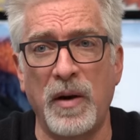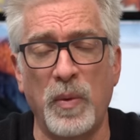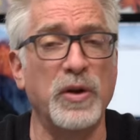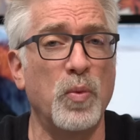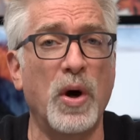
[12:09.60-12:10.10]

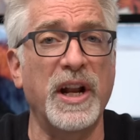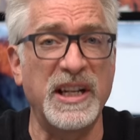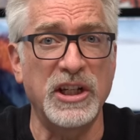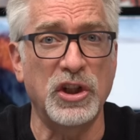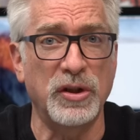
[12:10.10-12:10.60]
when you want
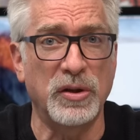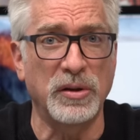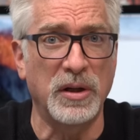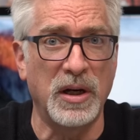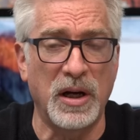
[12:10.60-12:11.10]

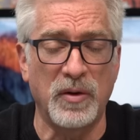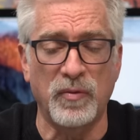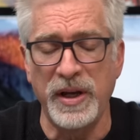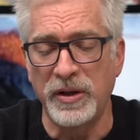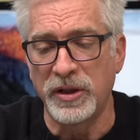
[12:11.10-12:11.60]
additional
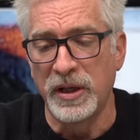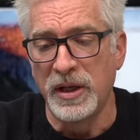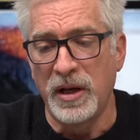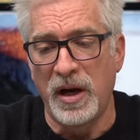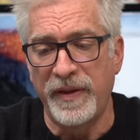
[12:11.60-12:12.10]
reach.
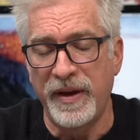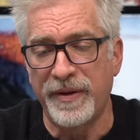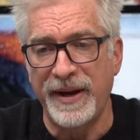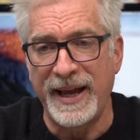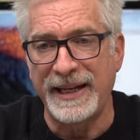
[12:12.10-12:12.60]
On the
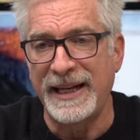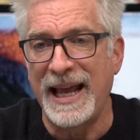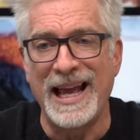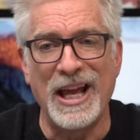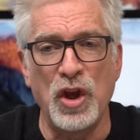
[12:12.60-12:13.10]
other hand,
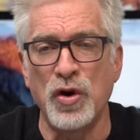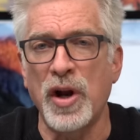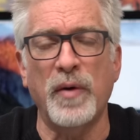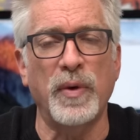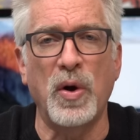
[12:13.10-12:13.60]
you're
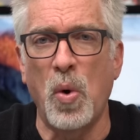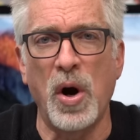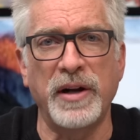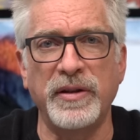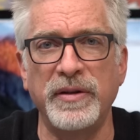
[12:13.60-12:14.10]
not
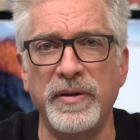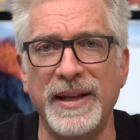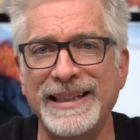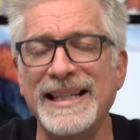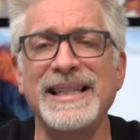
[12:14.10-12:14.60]
required to do
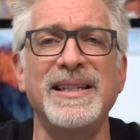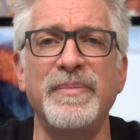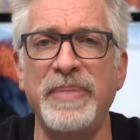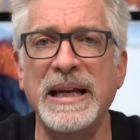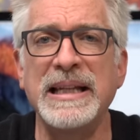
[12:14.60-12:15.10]
that. This is a
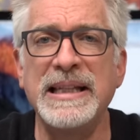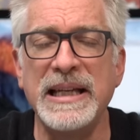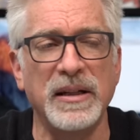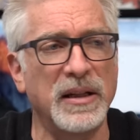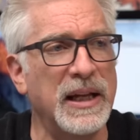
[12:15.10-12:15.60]
big
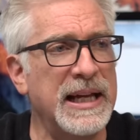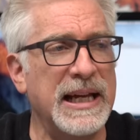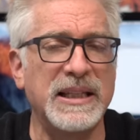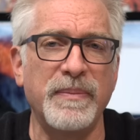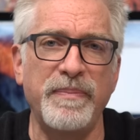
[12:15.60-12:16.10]
deal.
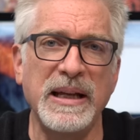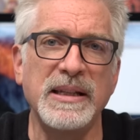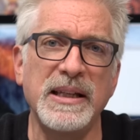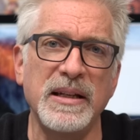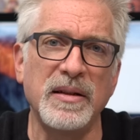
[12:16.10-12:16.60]
It's a
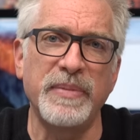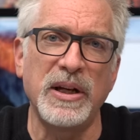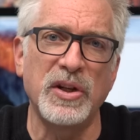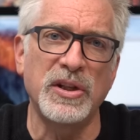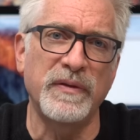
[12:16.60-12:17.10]
big deal
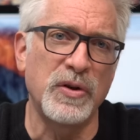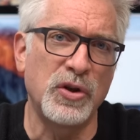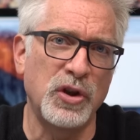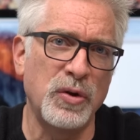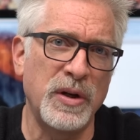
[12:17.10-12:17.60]
because if you're
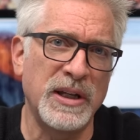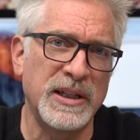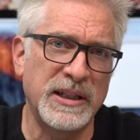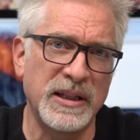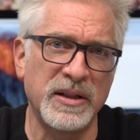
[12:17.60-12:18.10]
shooting
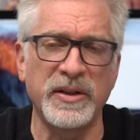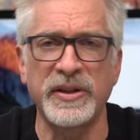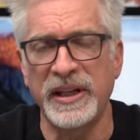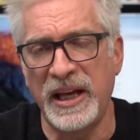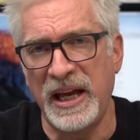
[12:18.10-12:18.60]

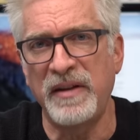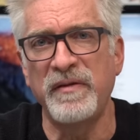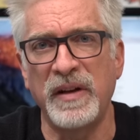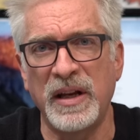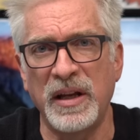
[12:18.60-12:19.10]
stills
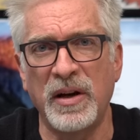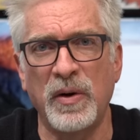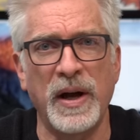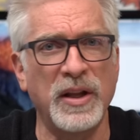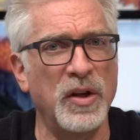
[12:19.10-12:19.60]
and
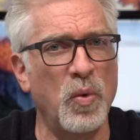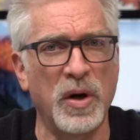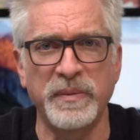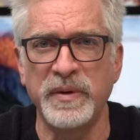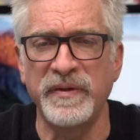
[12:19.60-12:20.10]
video and you
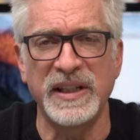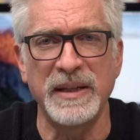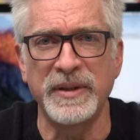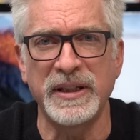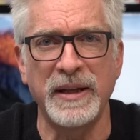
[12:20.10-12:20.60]
want to move
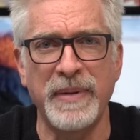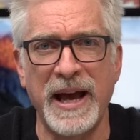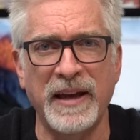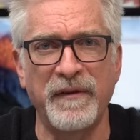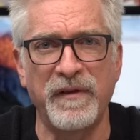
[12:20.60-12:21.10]
seamlessly
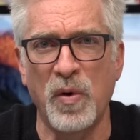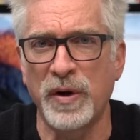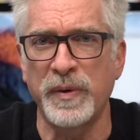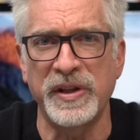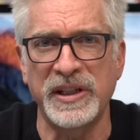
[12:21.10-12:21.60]
back and
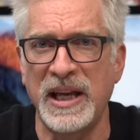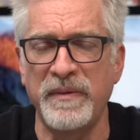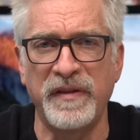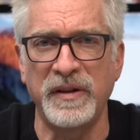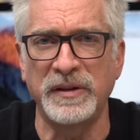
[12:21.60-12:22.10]
forth with
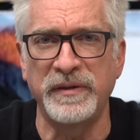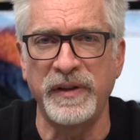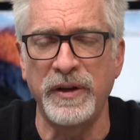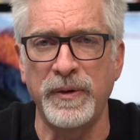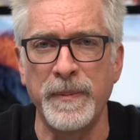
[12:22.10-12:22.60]
same field of
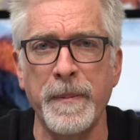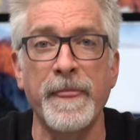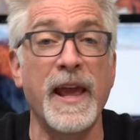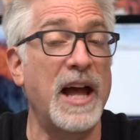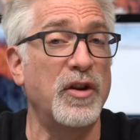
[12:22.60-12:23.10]
view
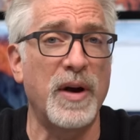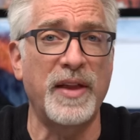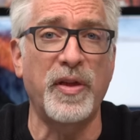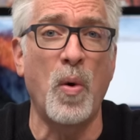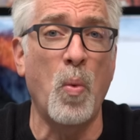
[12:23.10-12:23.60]
and you're
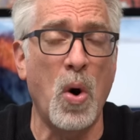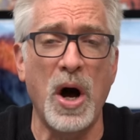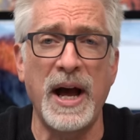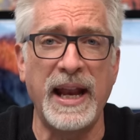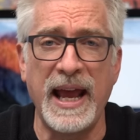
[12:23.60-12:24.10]
at the
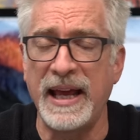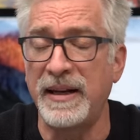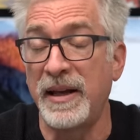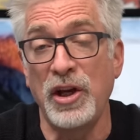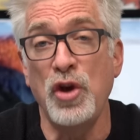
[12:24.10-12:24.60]
wide
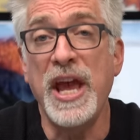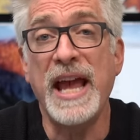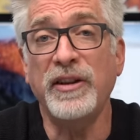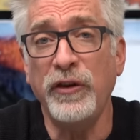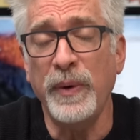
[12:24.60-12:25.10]
end, you
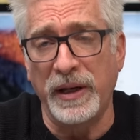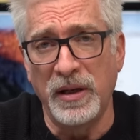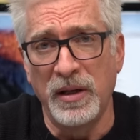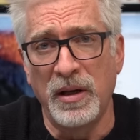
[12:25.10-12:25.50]
can't do it